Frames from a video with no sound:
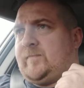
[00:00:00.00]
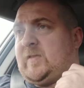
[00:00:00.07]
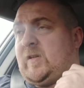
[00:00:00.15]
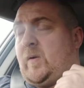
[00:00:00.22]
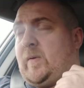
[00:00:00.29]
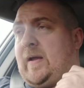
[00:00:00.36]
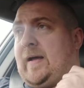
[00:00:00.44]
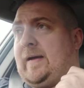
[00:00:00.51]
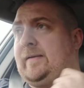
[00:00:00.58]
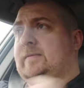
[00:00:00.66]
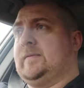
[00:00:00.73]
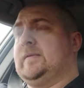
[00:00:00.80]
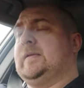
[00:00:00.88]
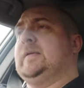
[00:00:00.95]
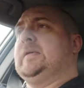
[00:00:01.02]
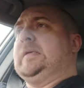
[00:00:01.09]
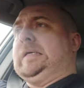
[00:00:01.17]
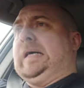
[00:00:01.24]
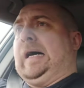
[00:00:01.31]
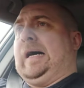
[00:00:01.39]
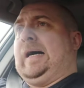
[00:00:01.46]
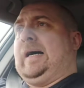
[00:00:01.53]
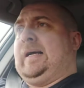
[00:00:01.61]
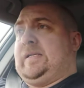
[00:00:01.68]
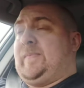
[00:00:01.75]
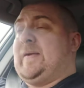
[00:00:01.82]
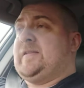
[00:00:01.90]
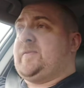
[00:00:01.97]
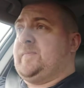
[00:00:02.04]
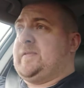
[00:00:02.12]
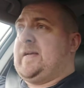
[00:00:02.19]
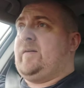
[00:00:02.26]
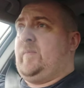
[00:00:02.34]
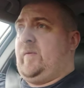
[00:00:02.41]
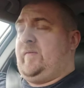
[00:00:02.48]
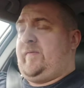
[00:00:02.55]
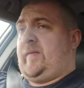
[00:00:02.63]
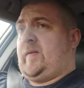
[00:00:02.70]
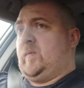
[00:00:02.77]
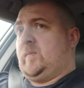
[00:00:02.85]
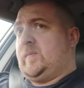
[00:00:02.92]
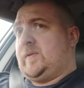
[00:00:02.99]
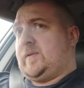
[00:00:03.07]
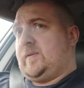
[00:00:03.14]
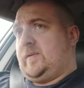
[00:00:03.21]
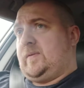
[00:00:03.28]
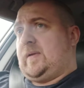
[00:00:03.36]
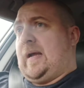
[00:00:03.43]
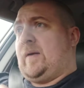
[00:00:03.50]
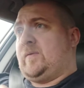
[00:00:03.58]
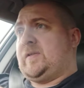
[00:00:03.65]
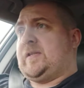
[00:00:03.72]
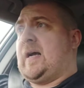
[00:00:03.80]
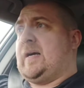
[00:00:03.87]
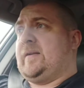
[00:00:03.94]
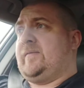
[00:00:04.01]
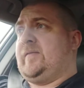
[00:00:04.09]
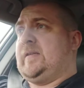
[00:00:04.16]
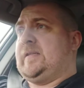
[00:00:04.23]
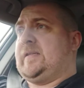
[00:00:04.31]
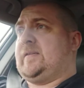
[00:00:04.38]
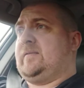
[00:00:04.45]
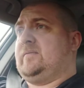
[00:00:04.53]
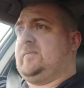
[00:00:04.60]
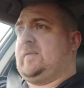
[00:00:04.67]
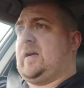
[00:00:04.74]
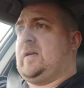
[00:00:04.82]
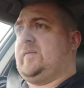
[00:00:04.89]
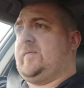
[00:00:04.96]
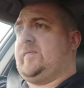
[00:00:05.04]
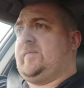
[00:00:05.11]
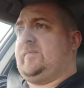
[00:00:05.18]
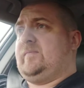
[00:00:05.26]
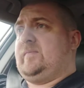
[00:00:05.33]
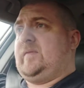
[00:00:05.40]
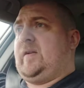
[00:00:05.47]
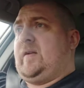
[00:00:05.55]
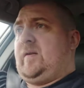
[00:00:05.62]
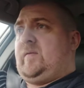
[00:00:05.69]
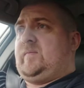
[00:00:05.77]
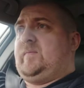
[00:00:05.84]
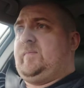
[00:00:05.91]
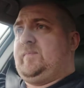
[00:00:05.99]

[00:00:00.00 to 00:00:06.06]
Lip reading: So yeah, he's made some terrible films outside of his kind of, you know,